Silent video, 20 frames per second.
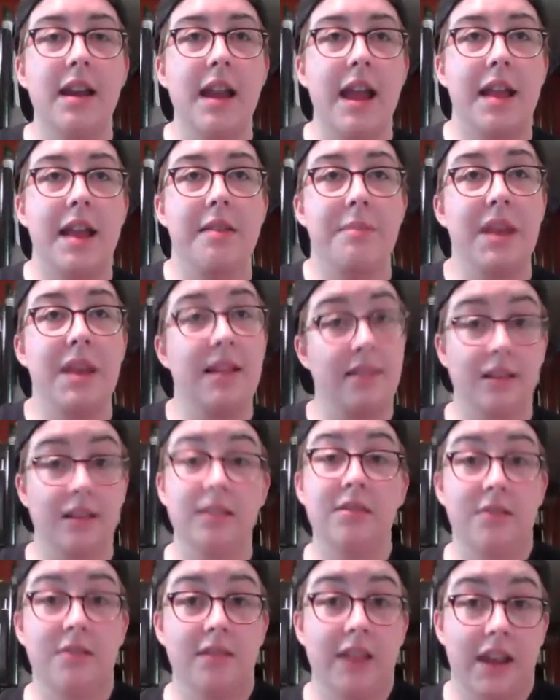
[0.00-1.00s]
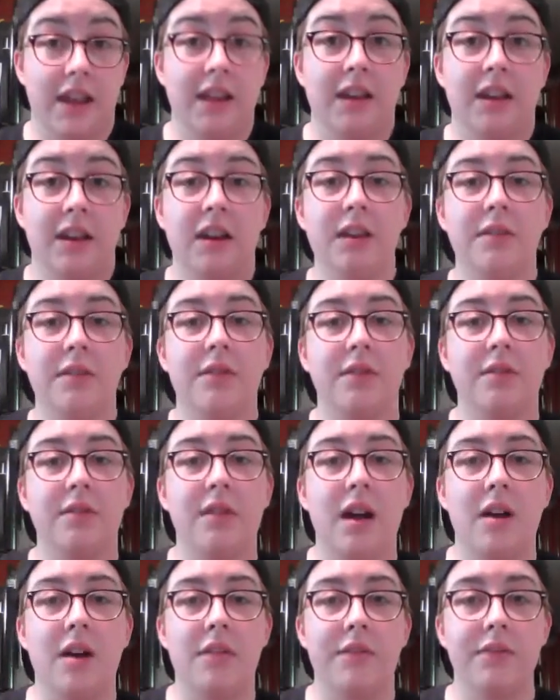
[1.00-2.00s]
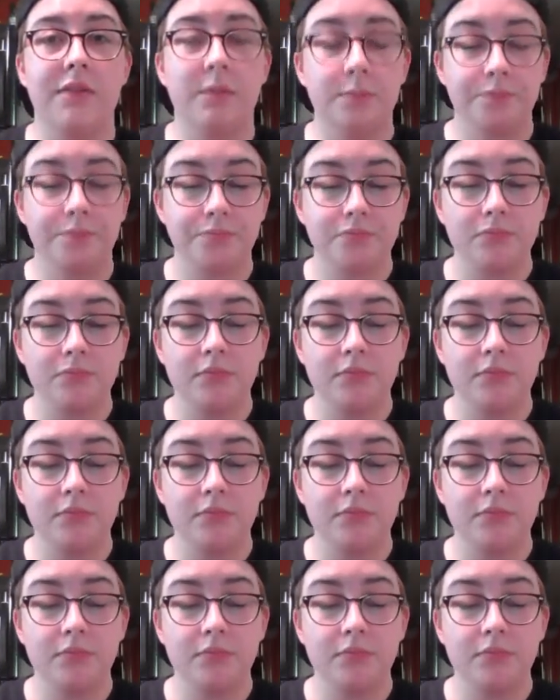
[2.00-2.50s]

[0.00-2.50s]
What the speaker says: and basically just taking care of yourself.